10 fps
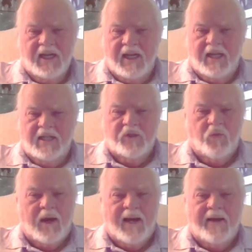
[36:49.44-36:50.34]
And his
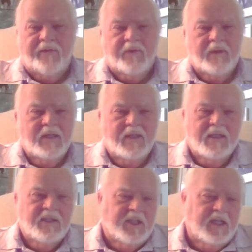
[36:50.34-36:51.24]
wife,
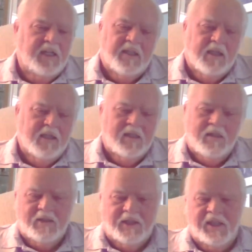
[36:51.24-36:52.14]
she's
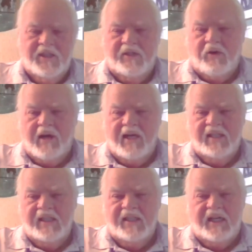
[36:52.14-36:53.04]

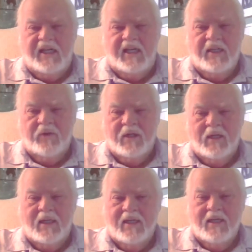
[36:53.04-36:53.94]
crazy as he is, really.